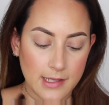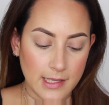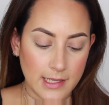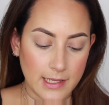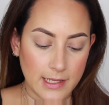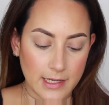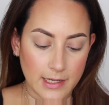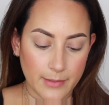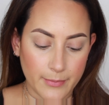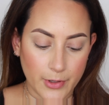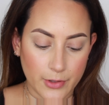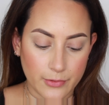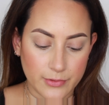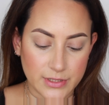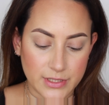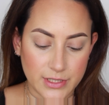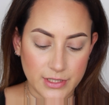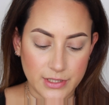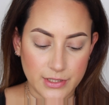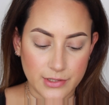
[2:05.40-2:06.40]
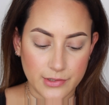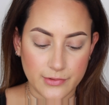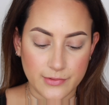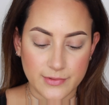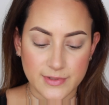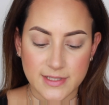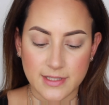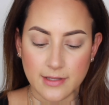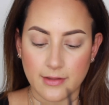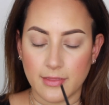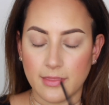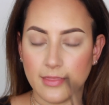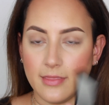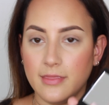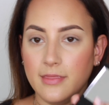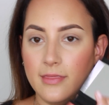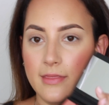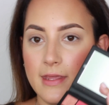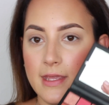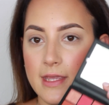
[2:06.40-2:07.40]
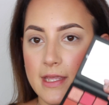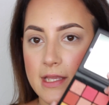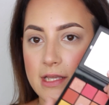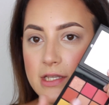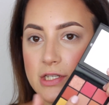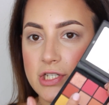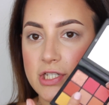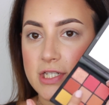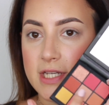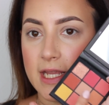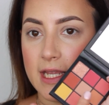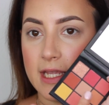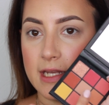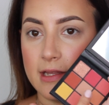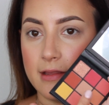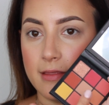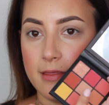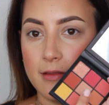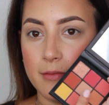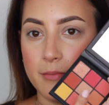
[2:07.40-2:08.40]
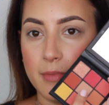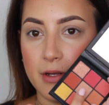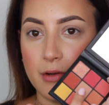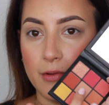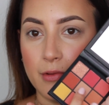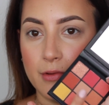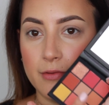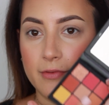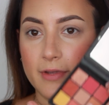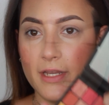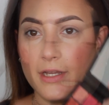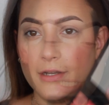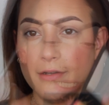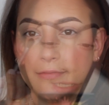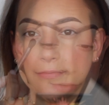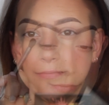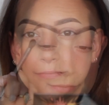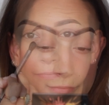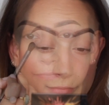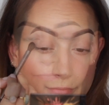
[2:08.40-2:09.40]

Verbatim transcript: And I'm going to use the shade in the middle over here.